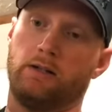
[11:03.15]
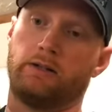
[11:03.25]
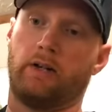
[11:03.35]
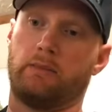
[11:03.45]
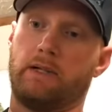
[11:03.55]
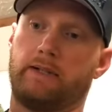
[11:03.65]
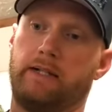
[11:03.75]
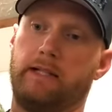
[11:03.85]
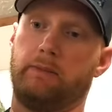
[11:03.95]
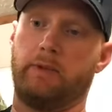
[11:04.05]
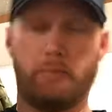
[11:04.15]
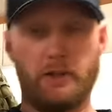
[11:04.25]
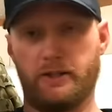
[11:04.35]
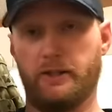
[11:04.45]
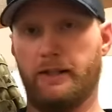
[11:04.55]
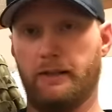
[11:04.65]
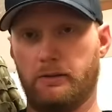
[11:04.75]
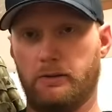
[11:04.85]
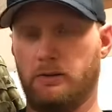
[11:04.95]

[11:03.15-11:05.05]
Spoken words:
Talking about the deep compression needle,